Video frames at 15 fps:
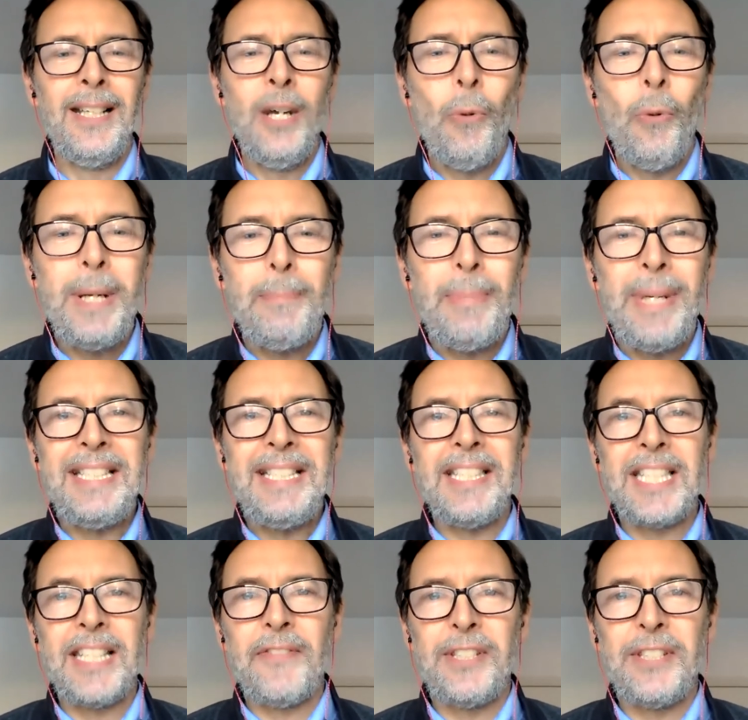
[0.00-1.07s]
When
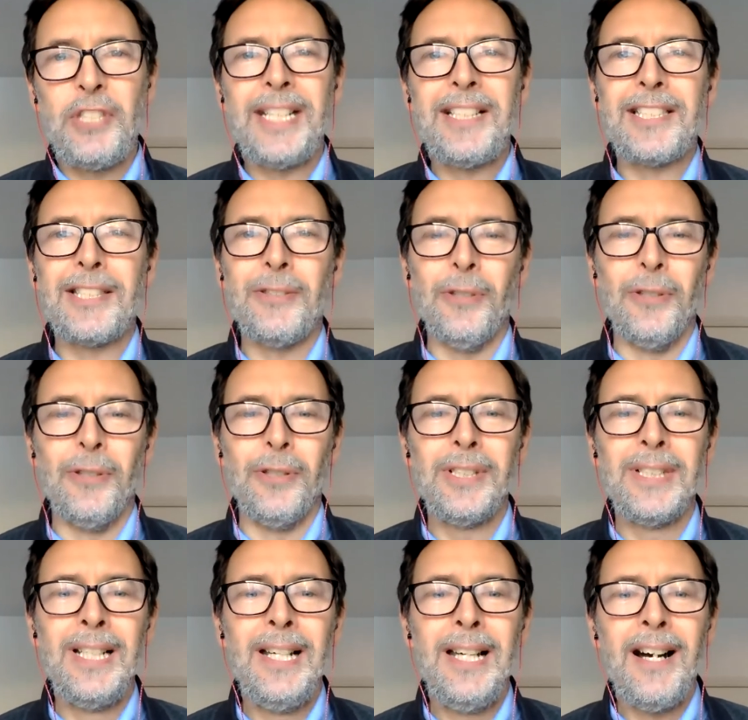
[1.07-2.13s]
pieces of the jigsaw
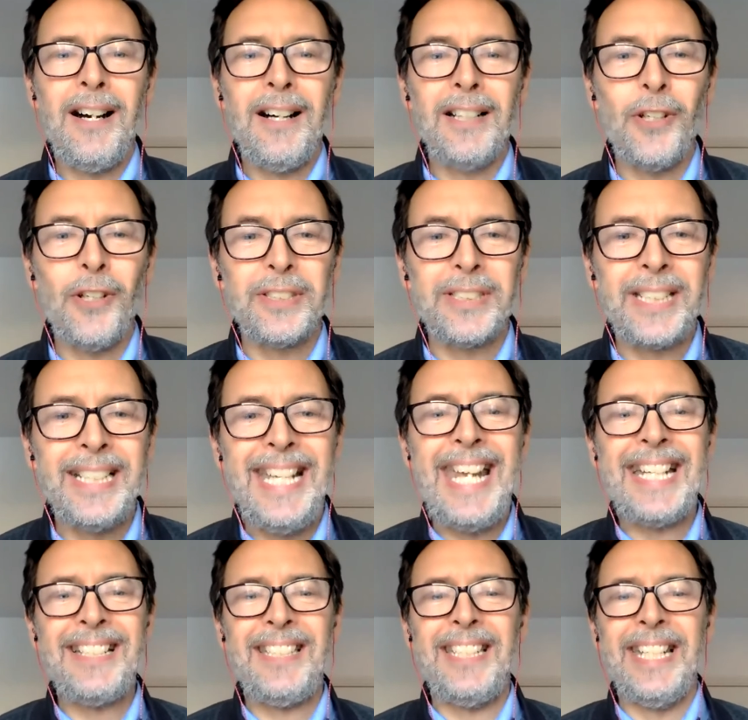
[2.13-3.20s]
are not
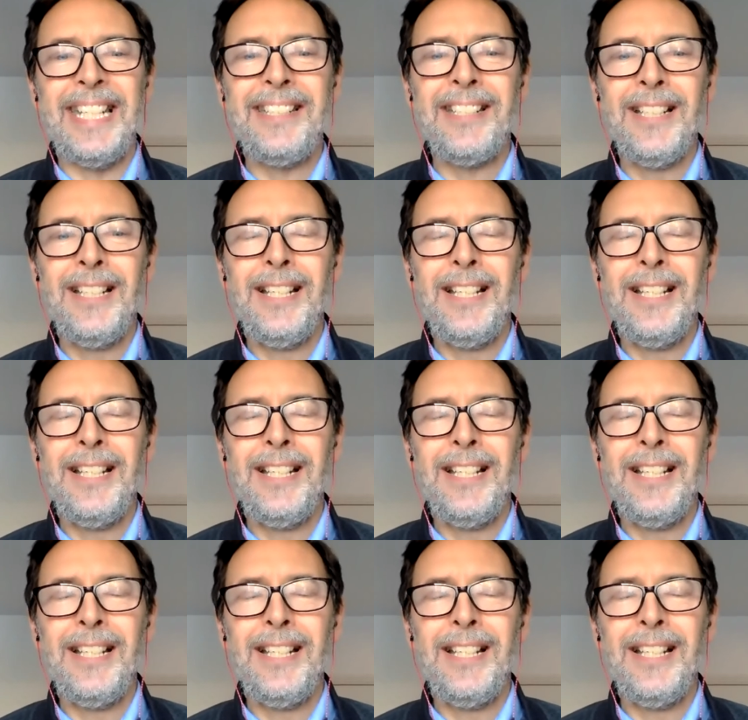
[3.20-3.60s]
connected,